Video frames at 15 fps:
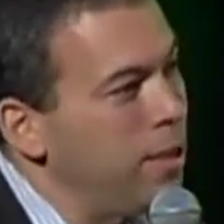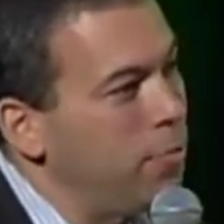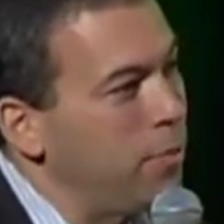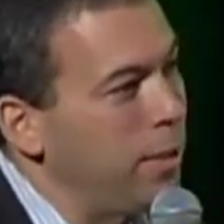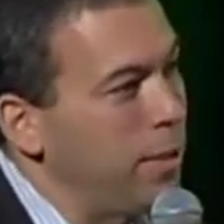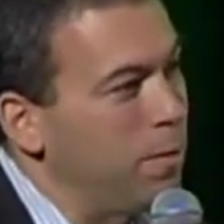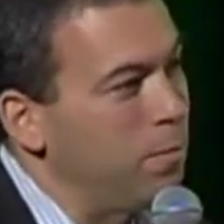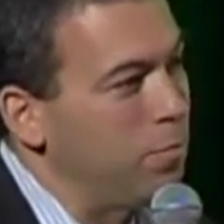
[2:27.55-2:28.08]
We
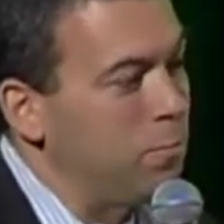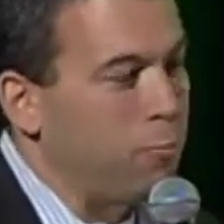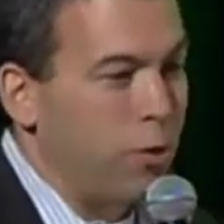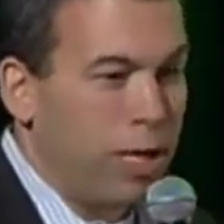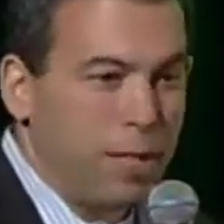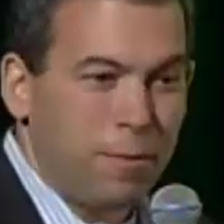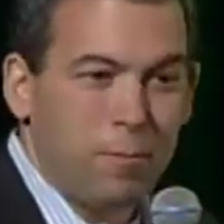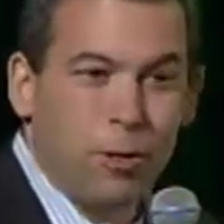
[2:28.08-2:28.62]
help
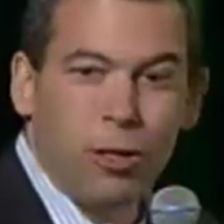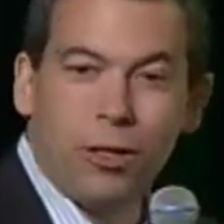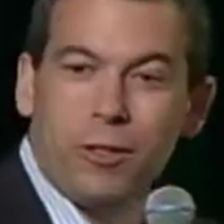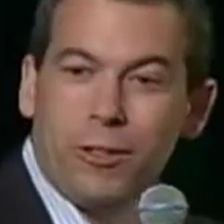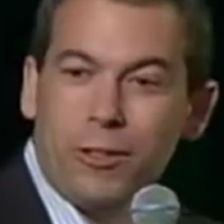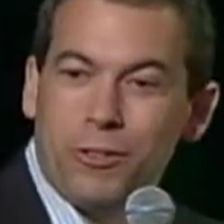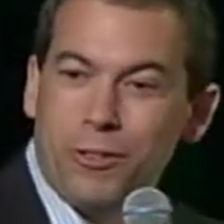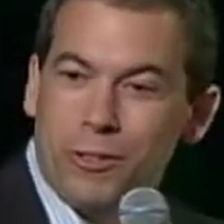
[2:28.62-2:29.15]
brand
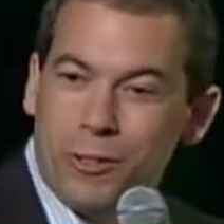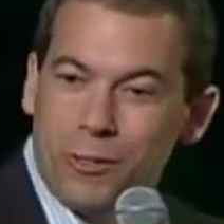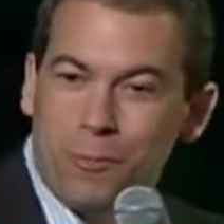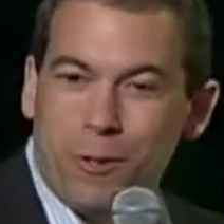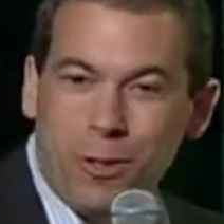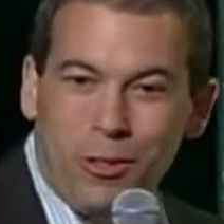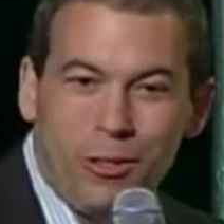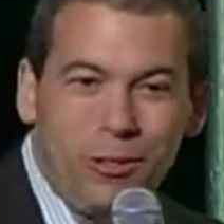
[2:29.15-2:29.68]
marketers, the
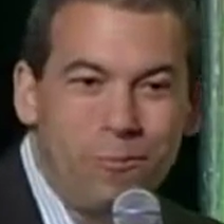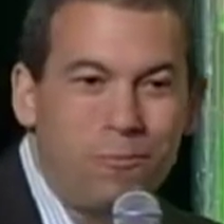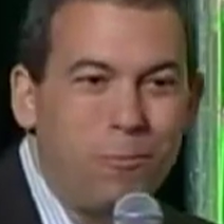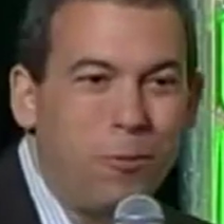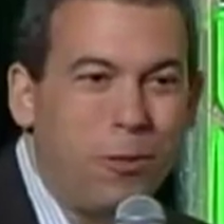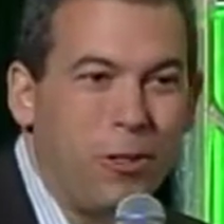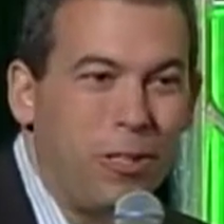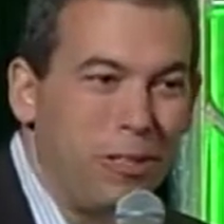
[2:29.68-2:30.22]
smarter,
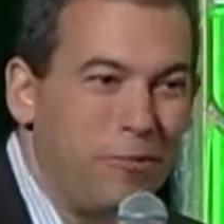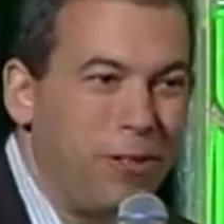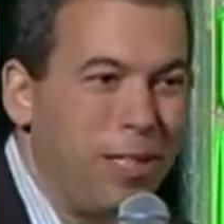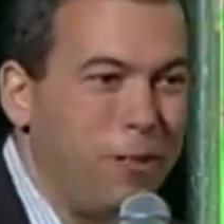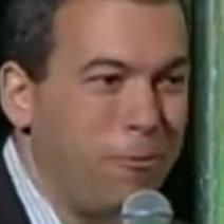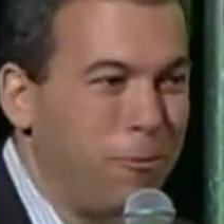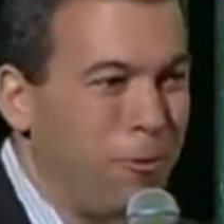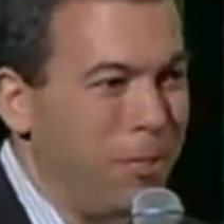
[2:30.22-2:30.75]
more
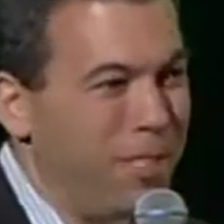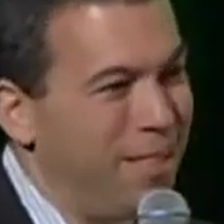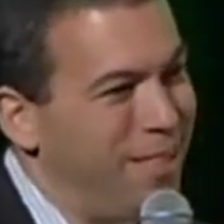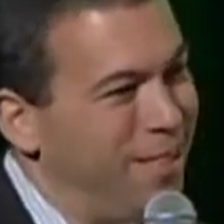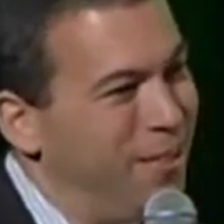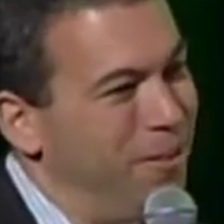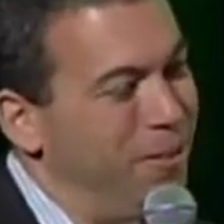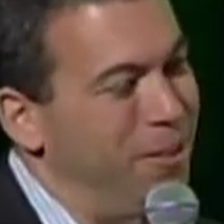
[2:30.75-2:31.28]
innovative ones,
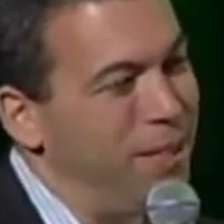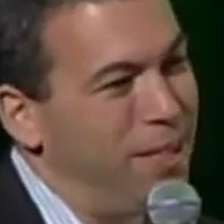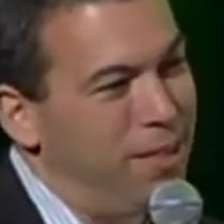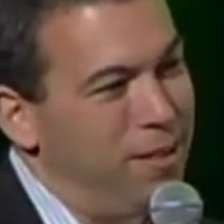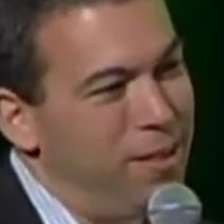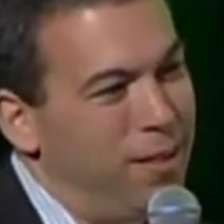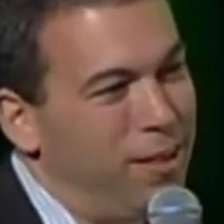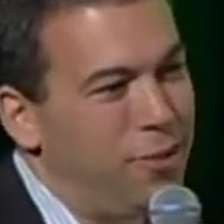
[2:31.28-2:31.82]

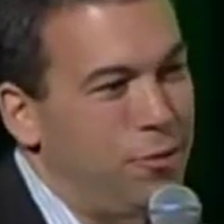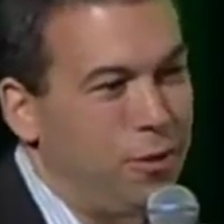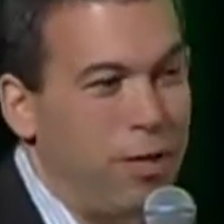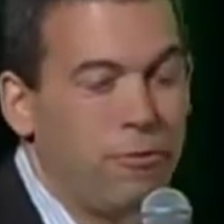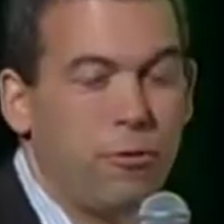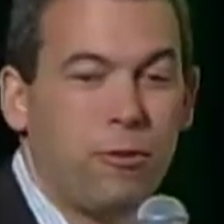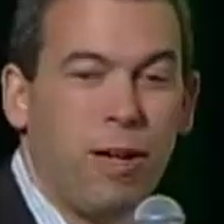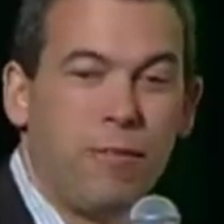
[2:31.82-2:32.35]
to
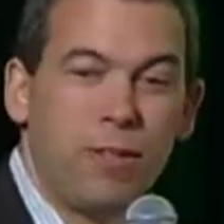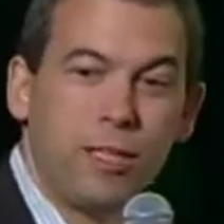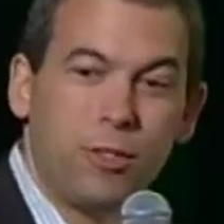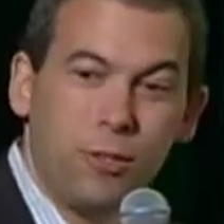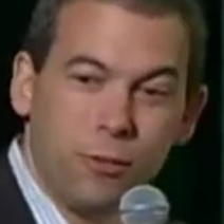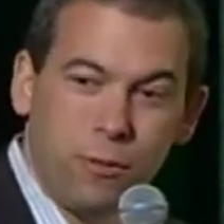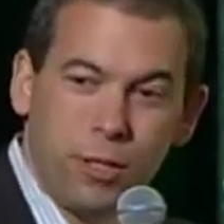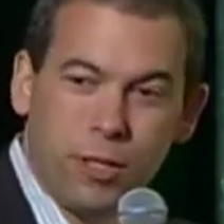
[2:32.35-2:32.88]
drive traffic
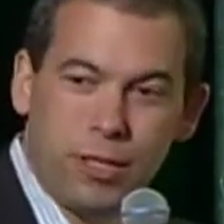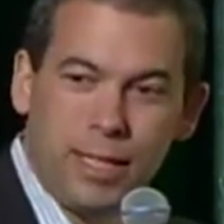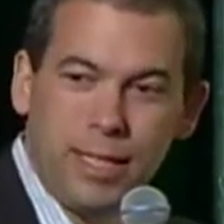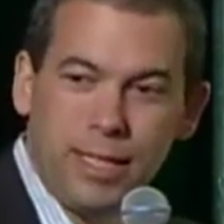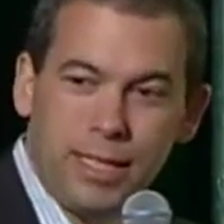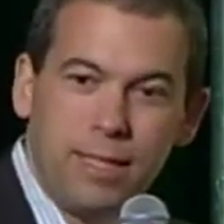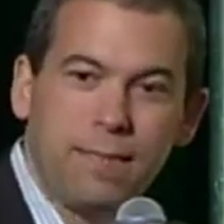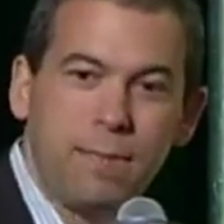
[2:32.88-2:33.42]
to their
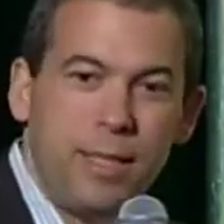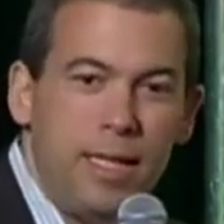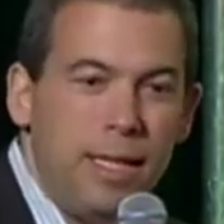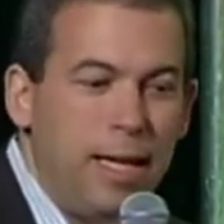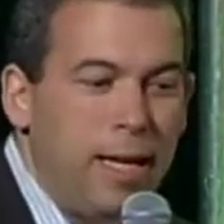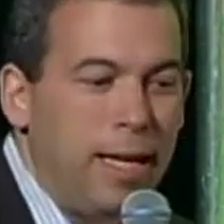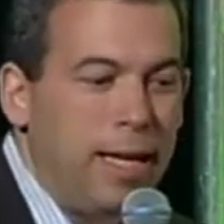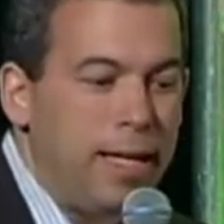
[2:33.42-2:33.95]
content,
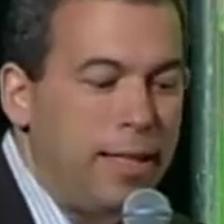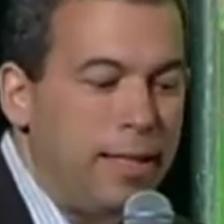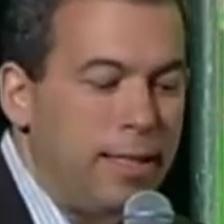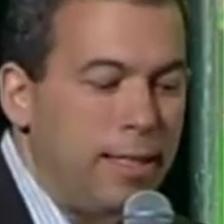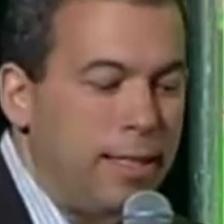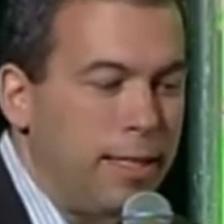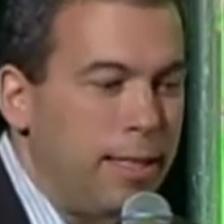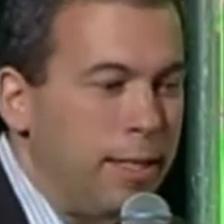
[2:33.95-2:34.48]

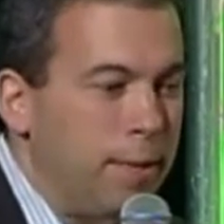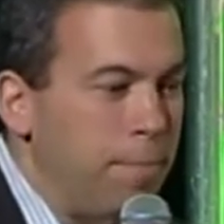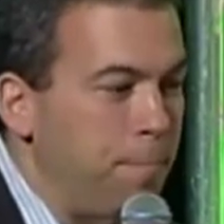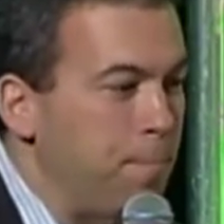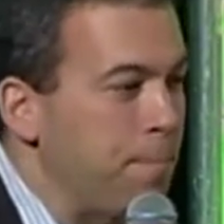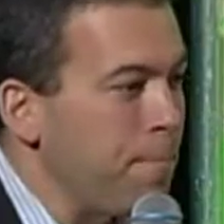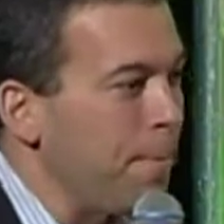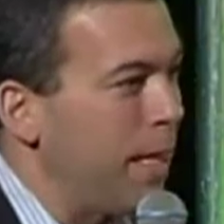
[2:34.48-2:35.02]

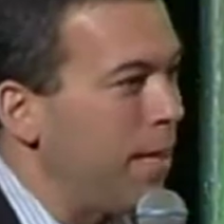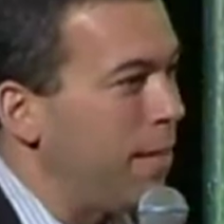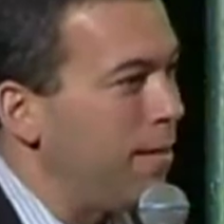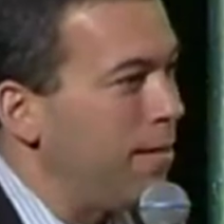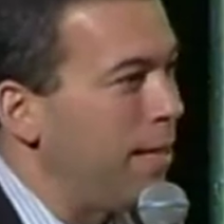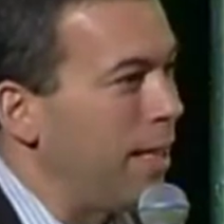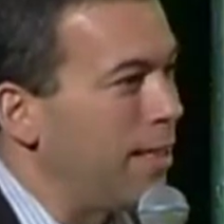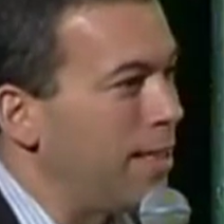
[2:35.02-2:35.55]
and
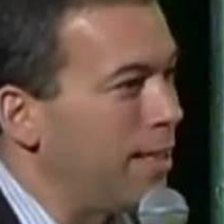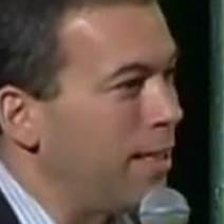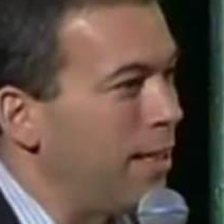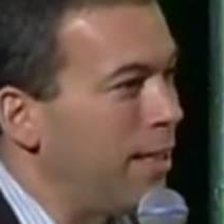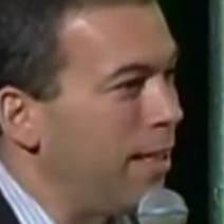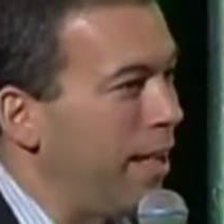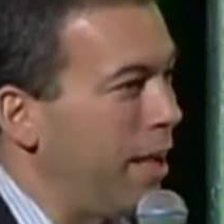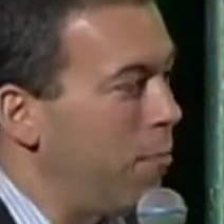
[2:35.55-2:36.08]
that's
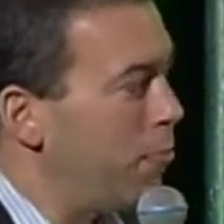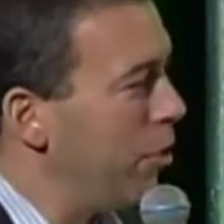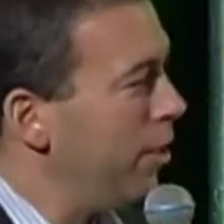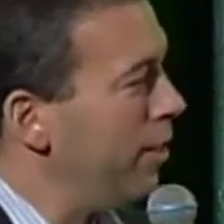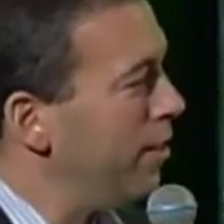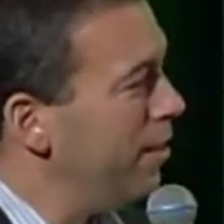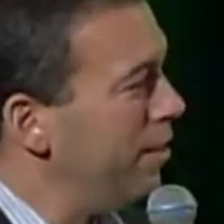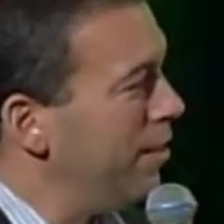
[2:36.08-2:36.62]

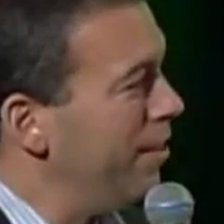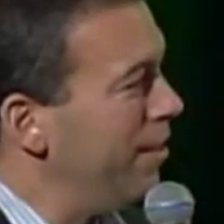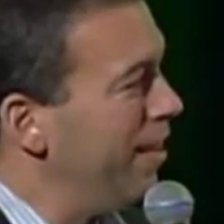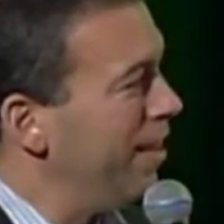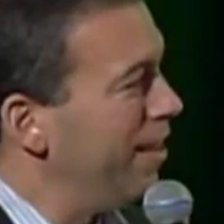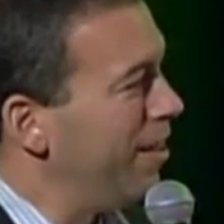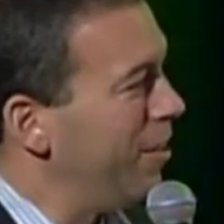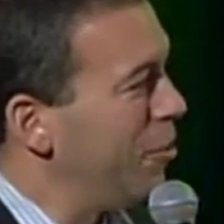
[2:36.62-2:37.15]
Outbrain in
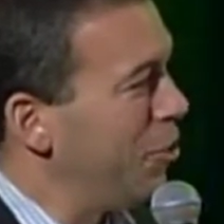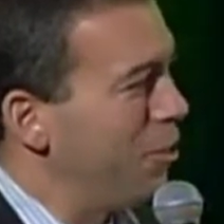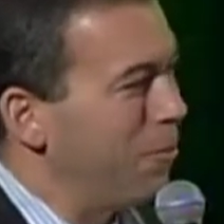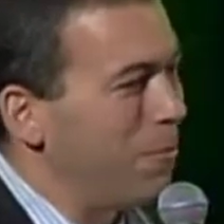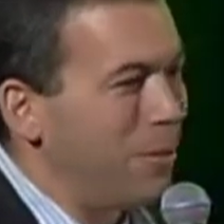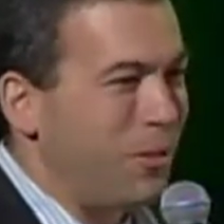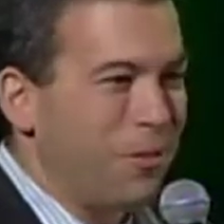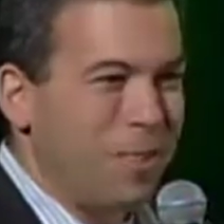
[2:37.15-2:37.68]
a nutshell.
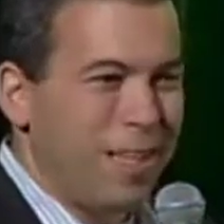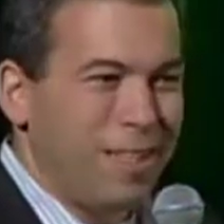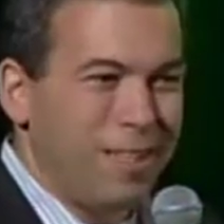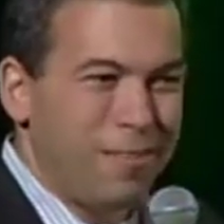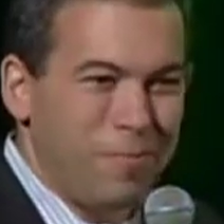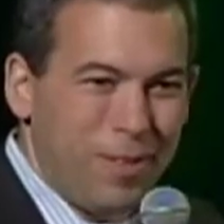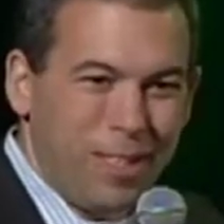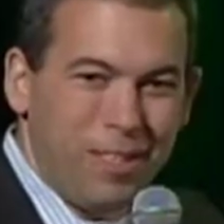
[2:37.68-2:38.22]
We do that
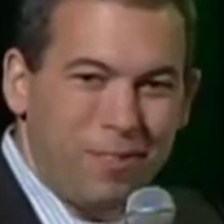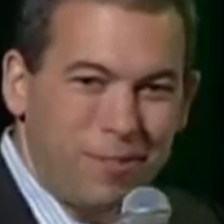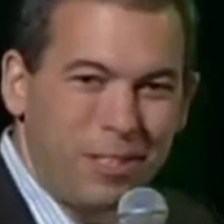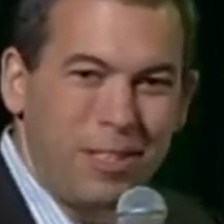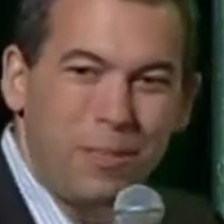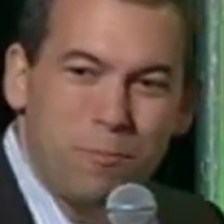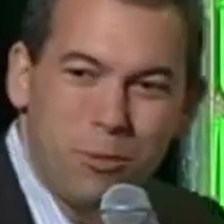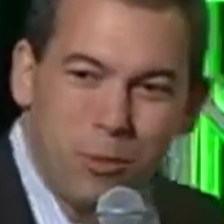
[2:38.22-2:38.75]
on many of
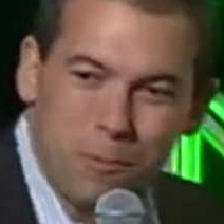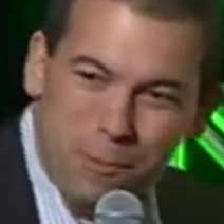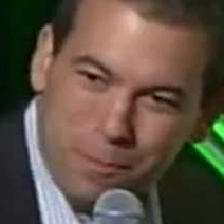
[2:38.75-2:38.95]
the premium